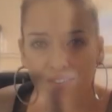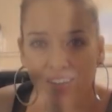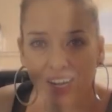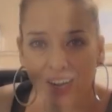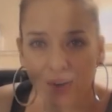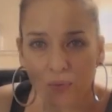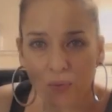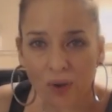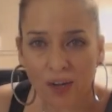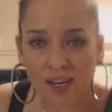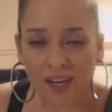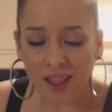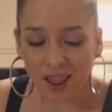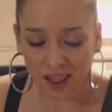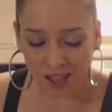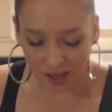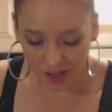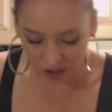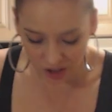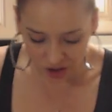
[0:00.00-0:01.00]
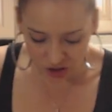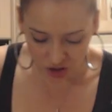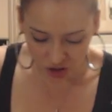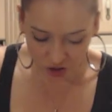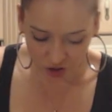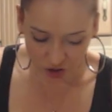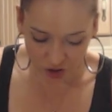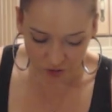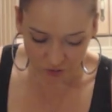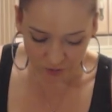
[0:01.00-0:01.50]
I've got one large
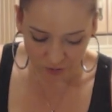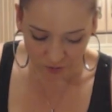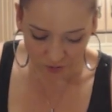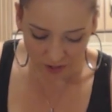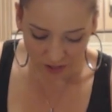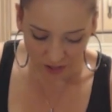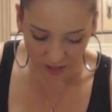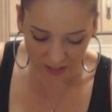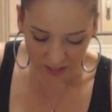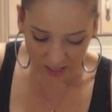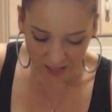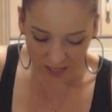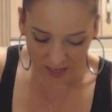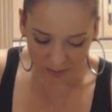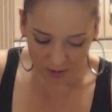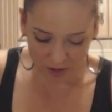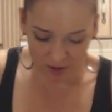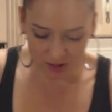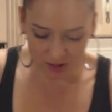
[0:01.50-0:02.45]
clove of garlic I'm